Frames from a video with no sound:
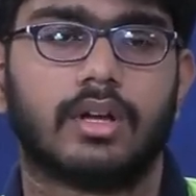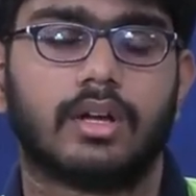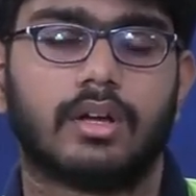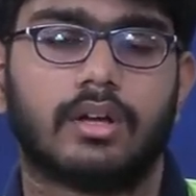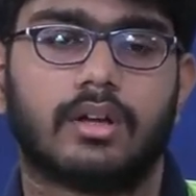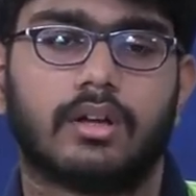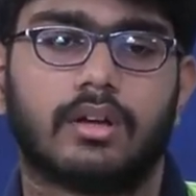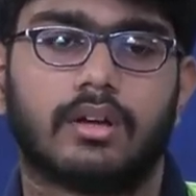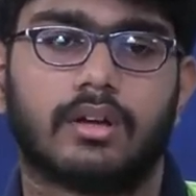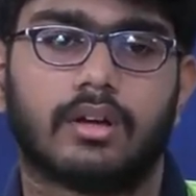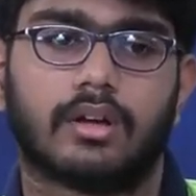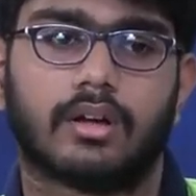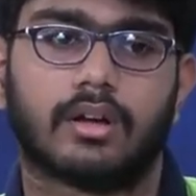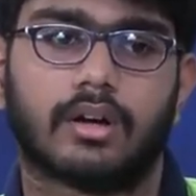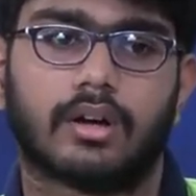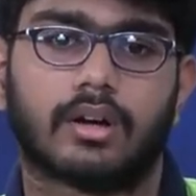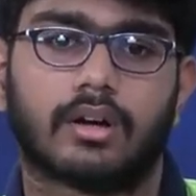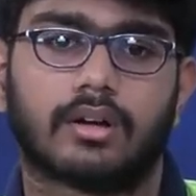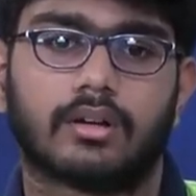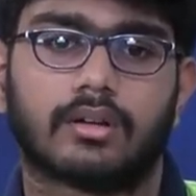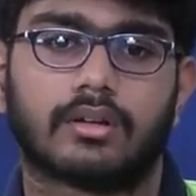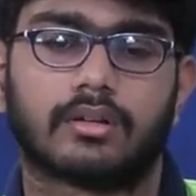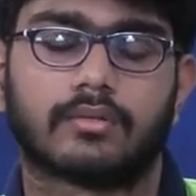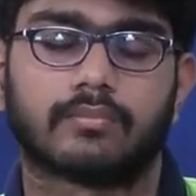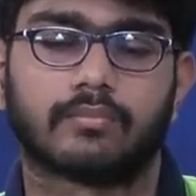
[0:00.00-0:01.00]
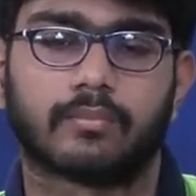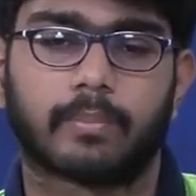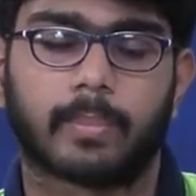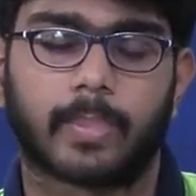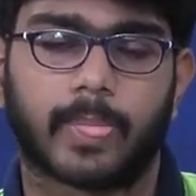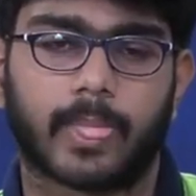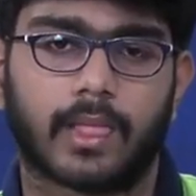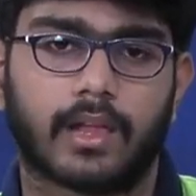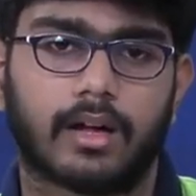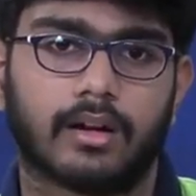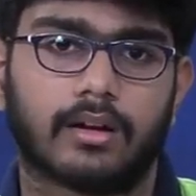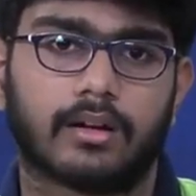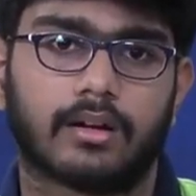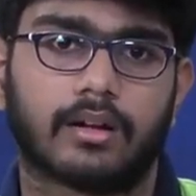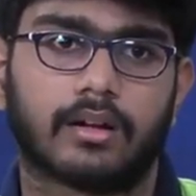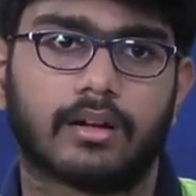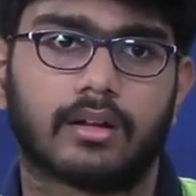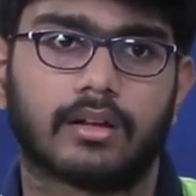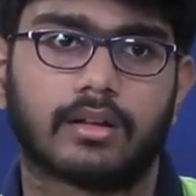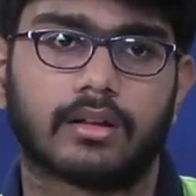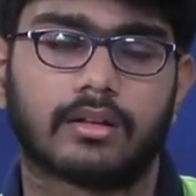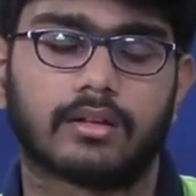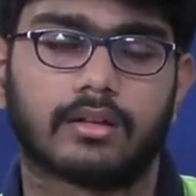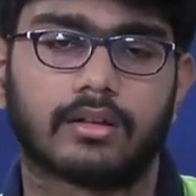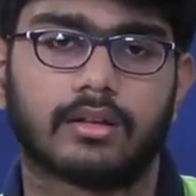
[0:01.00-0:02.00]
Okay. And
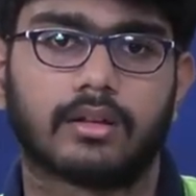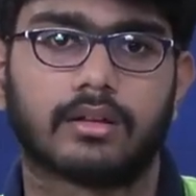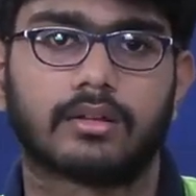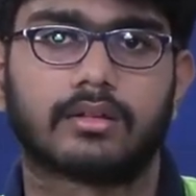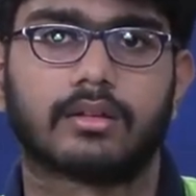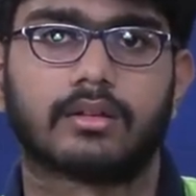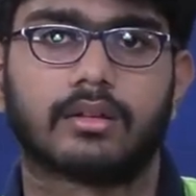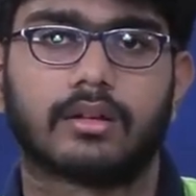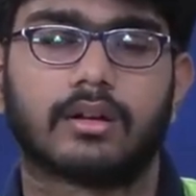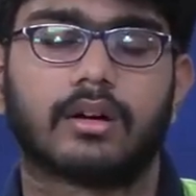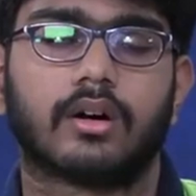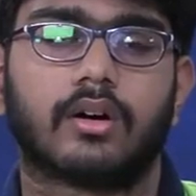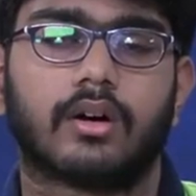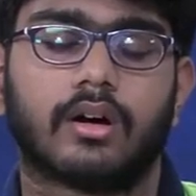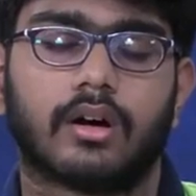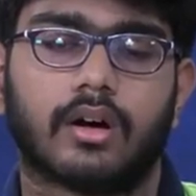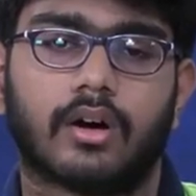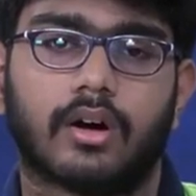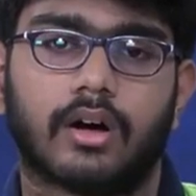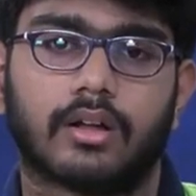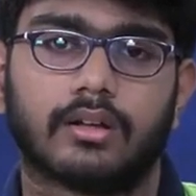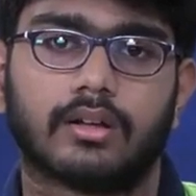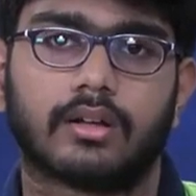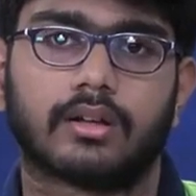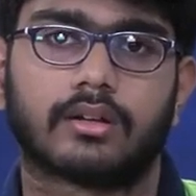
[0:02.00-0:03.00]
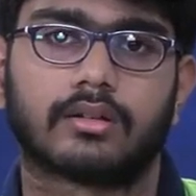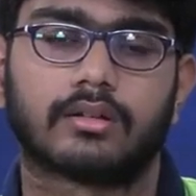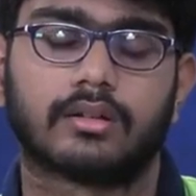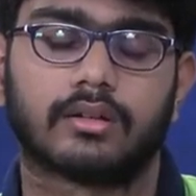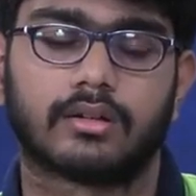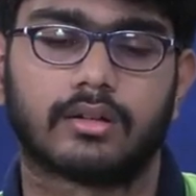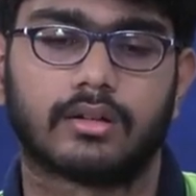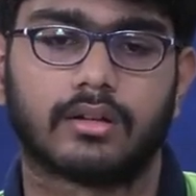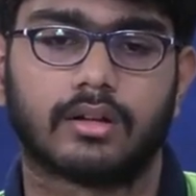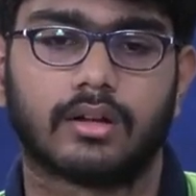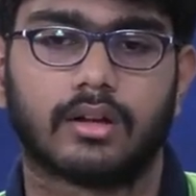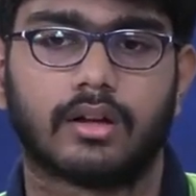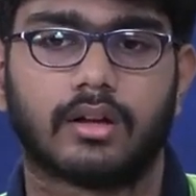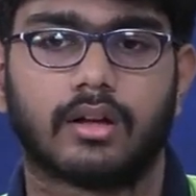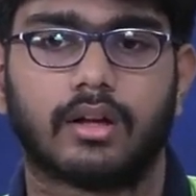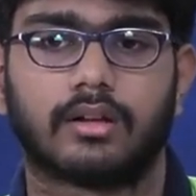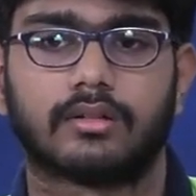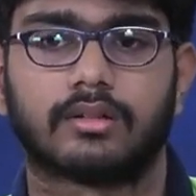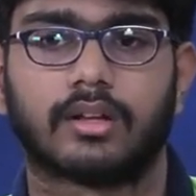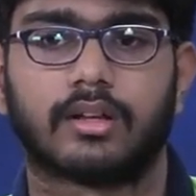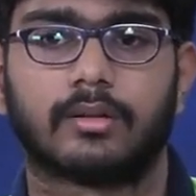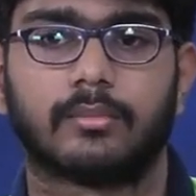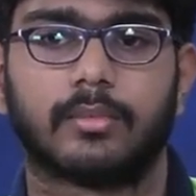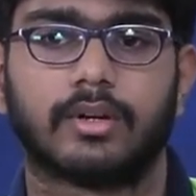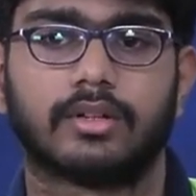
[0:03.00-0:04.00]
the other
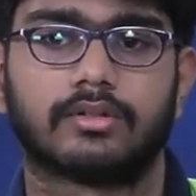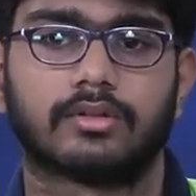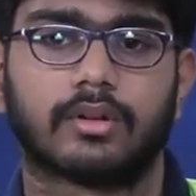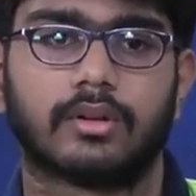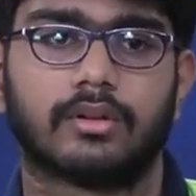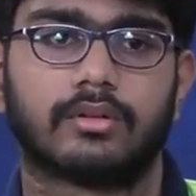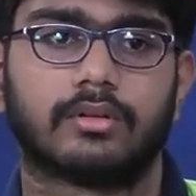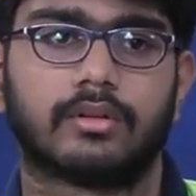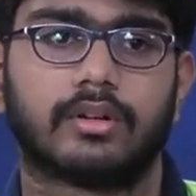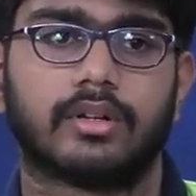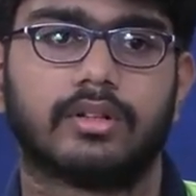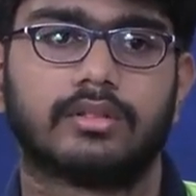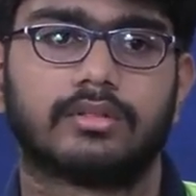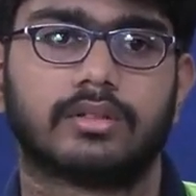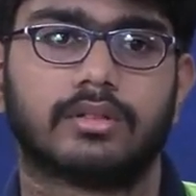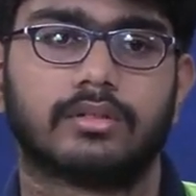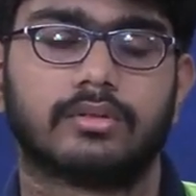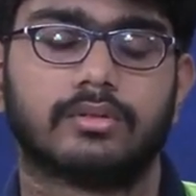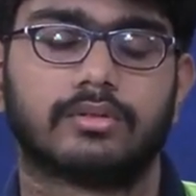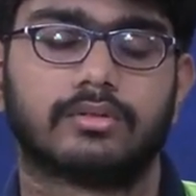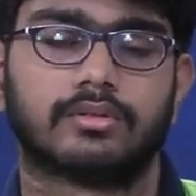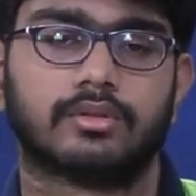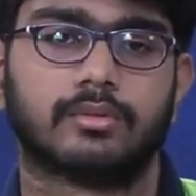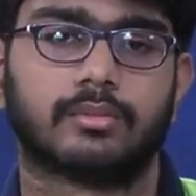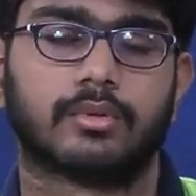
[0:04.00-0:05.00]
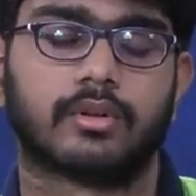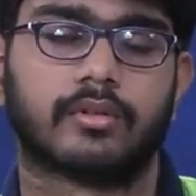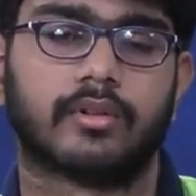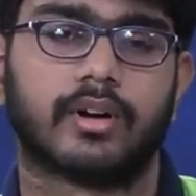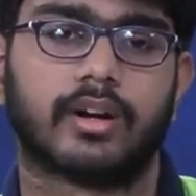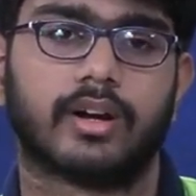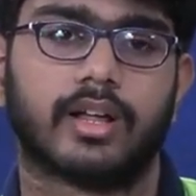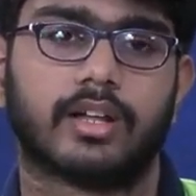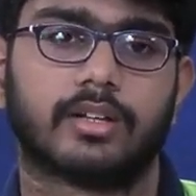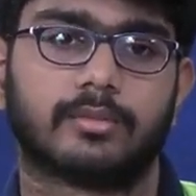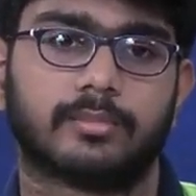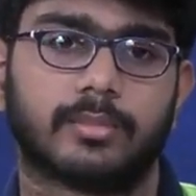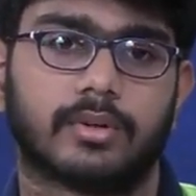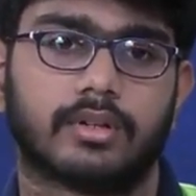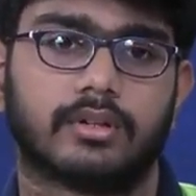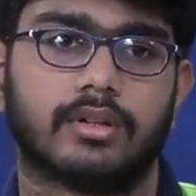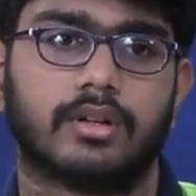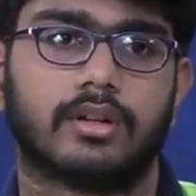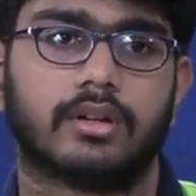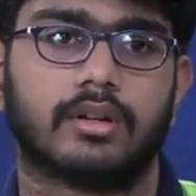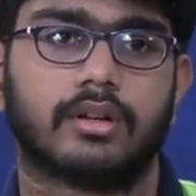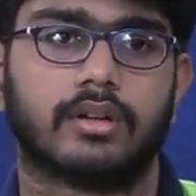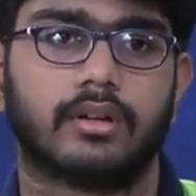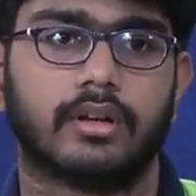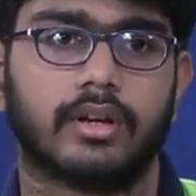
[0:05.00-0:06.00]
assignments also teacher used to provide as per
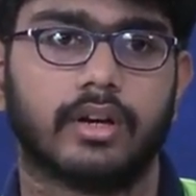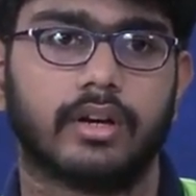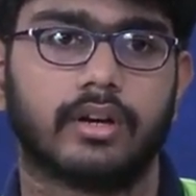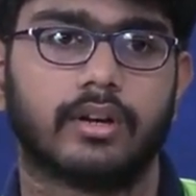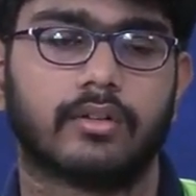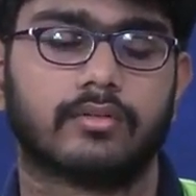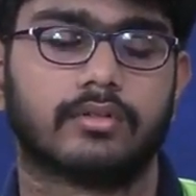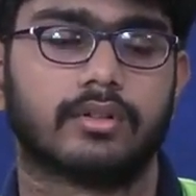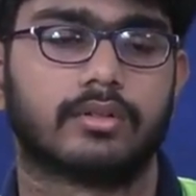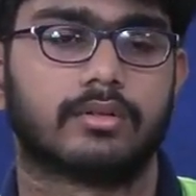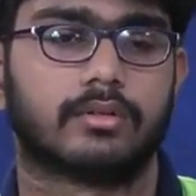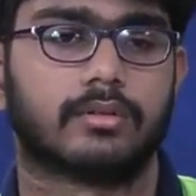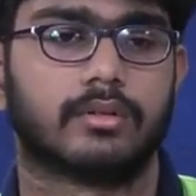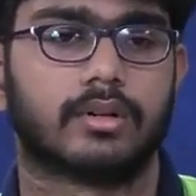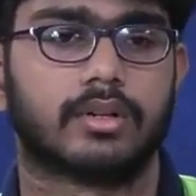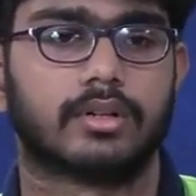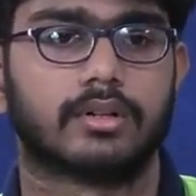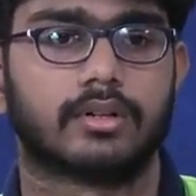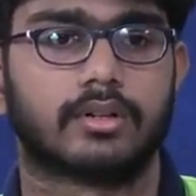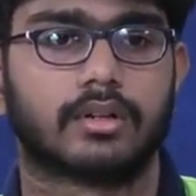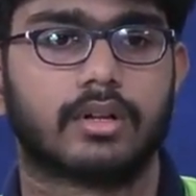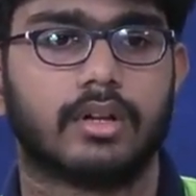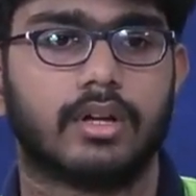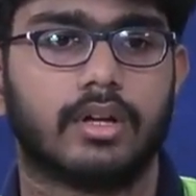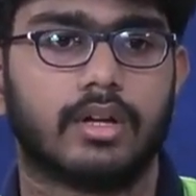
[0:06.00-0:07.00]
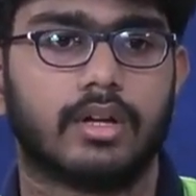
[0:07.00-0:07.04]
the need of the student.